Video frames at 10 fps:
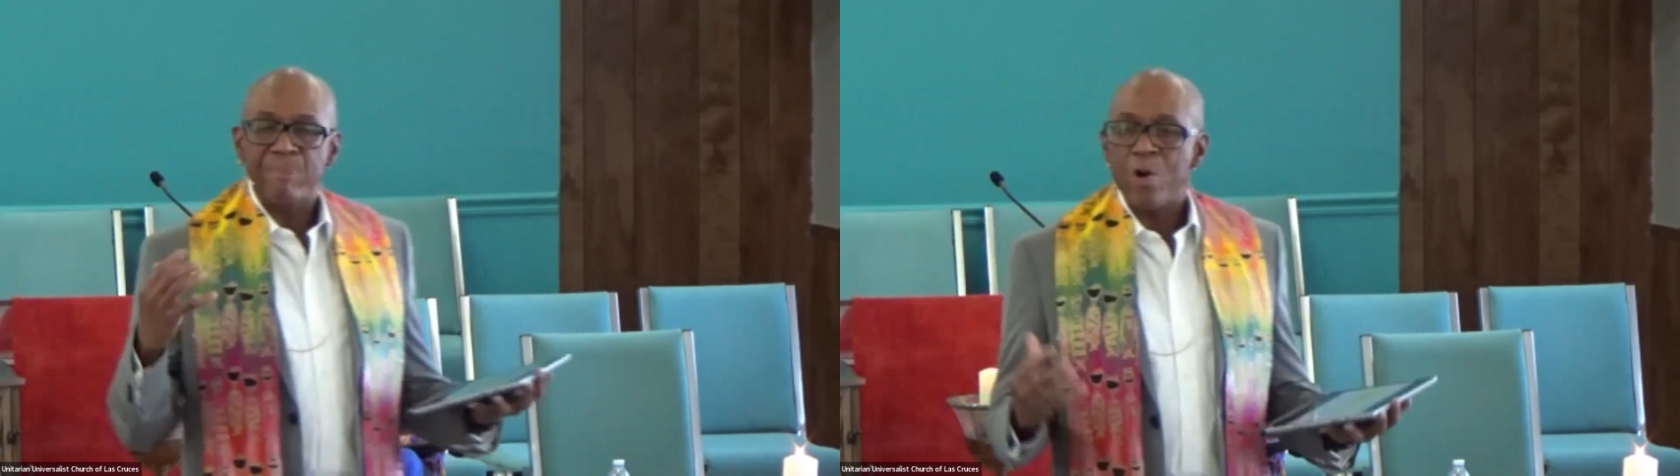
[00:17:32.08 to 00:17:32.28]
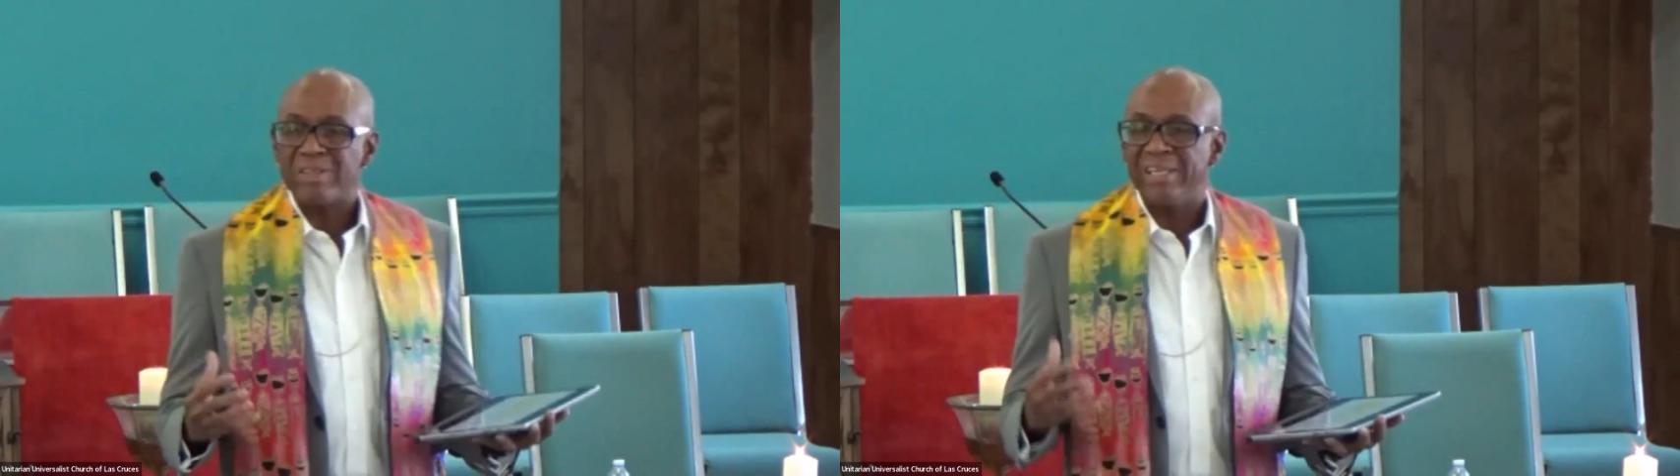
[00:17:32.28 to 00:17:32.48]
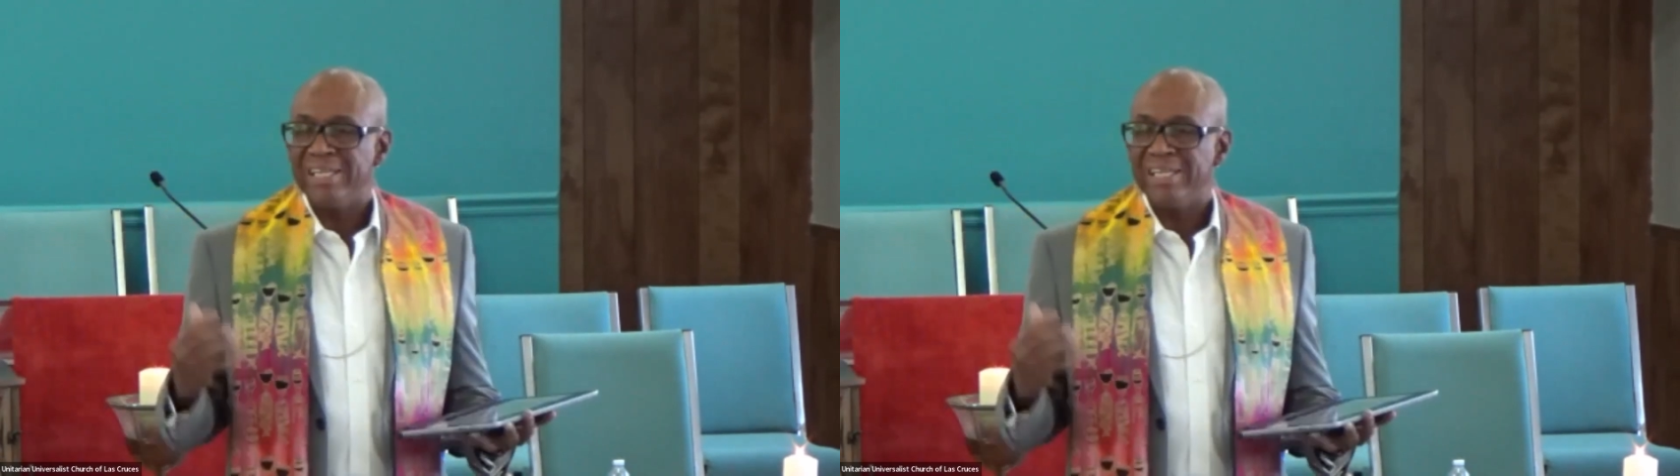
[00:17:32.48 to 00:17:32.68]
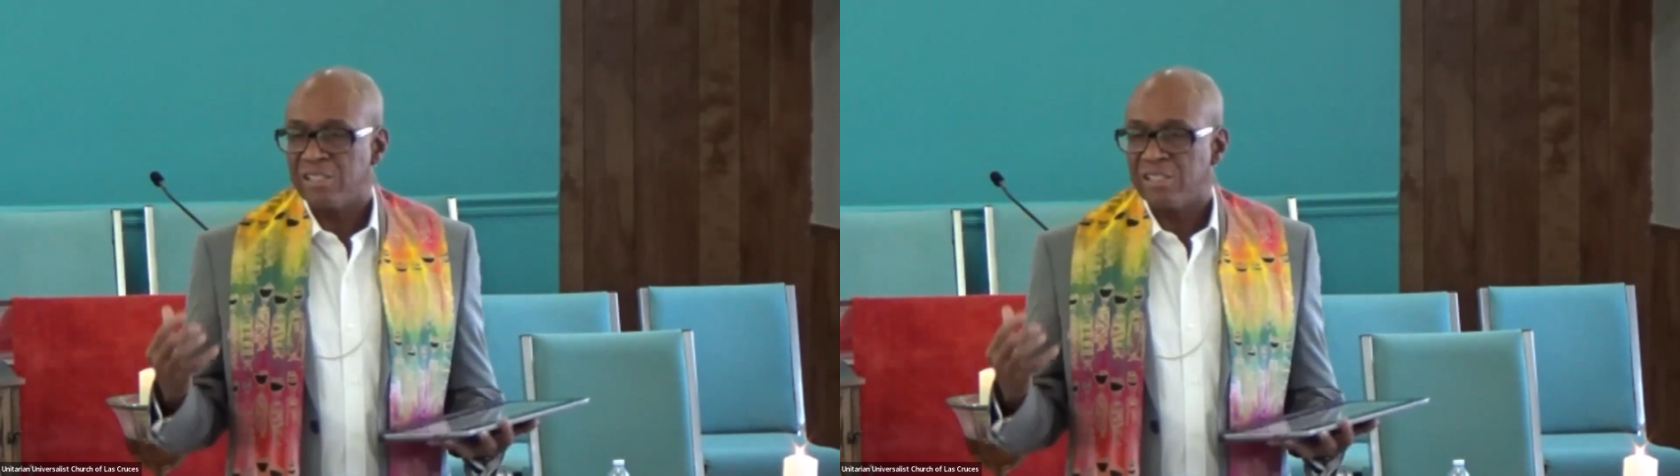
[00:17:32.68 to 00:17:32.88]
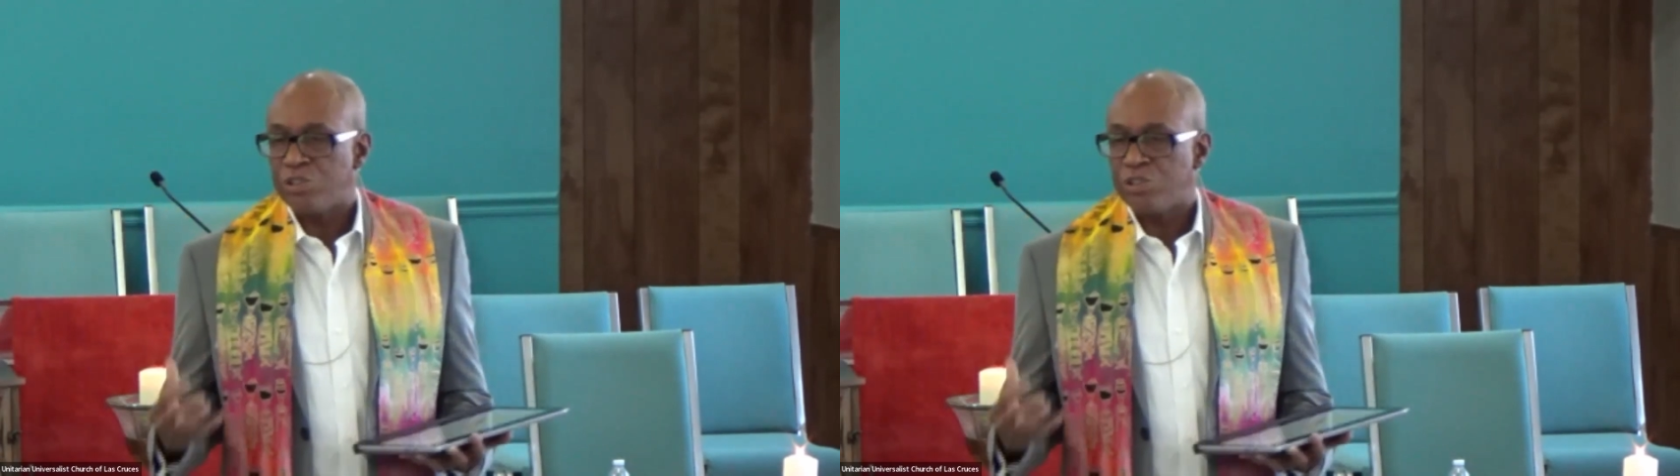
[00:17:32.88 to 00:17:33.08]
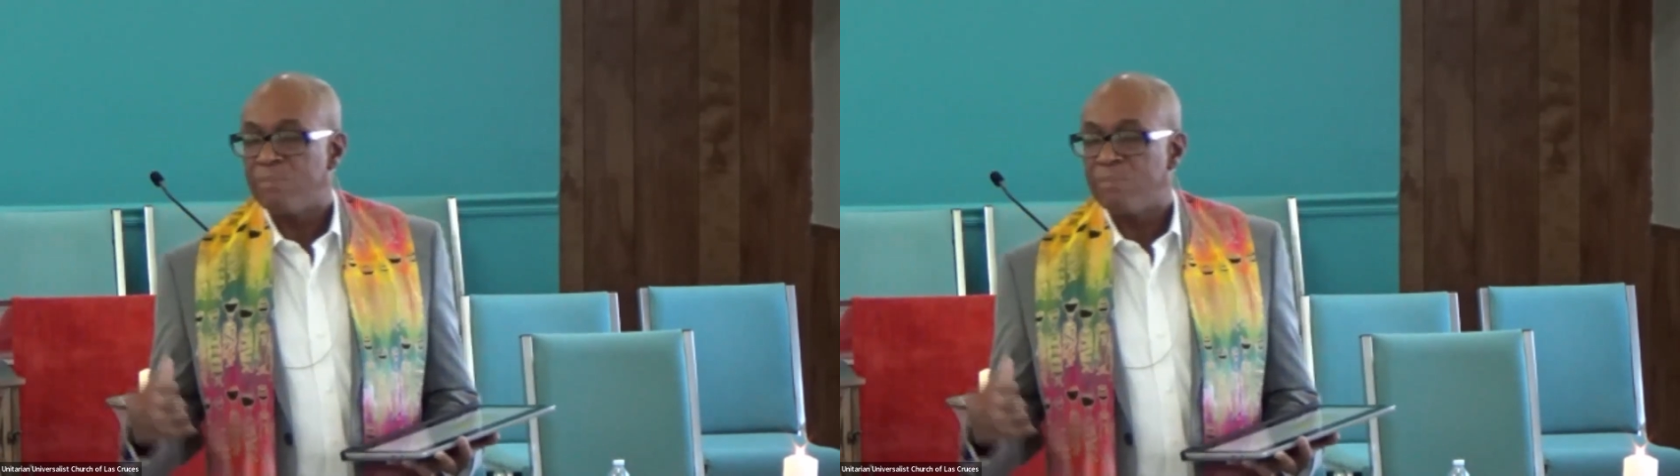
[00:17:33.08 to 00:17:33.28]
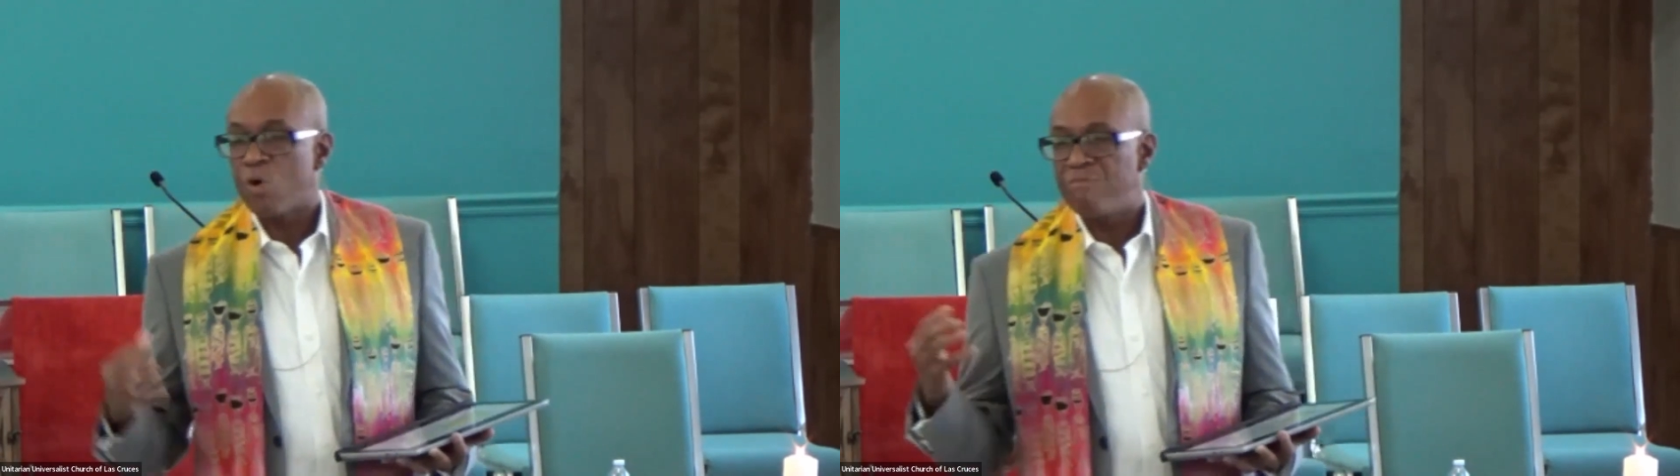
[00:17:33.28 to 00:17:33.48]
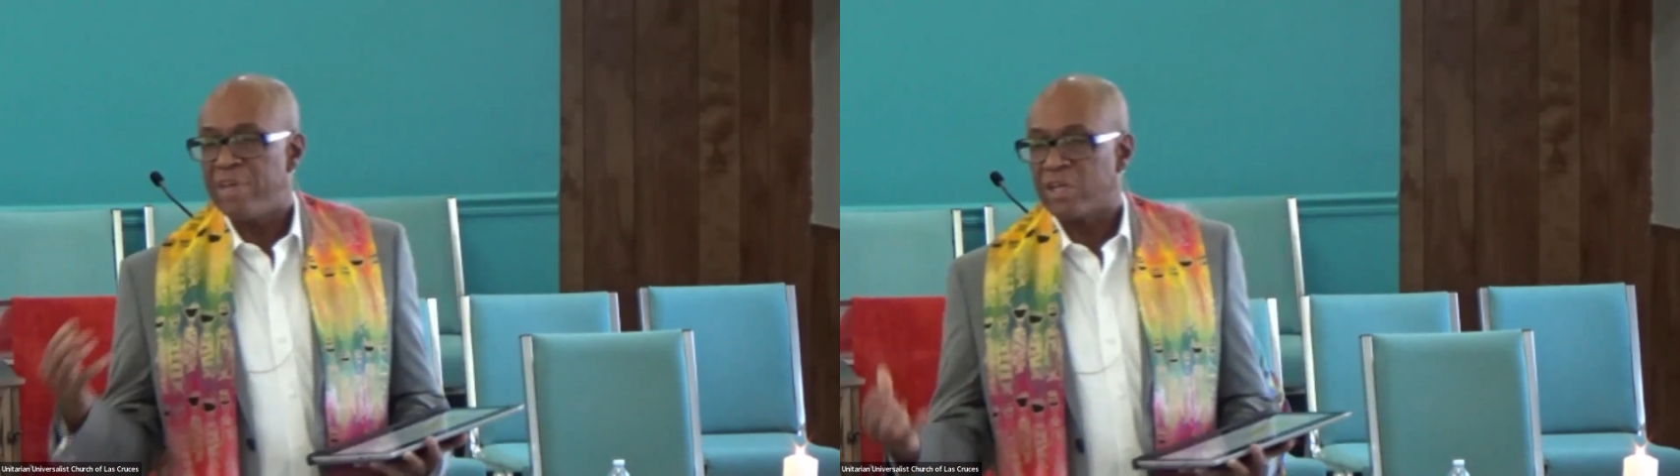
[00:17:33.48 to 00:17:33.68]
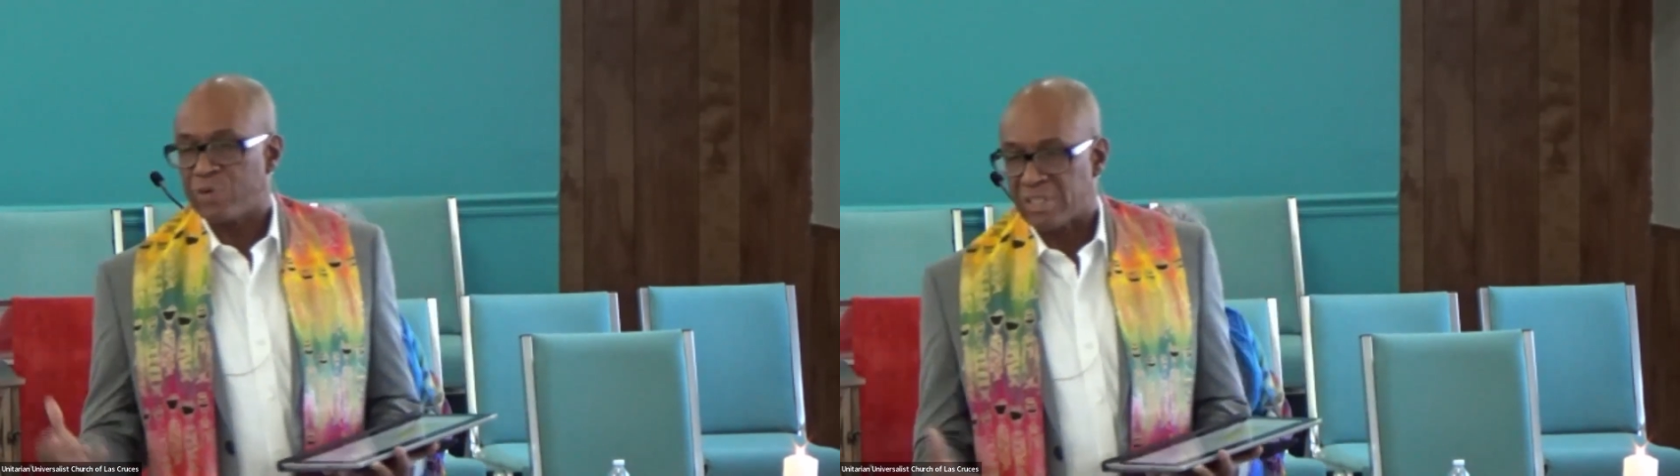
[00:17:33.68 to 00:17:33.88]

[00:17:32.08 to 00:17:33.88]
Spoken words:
the institution more vigorously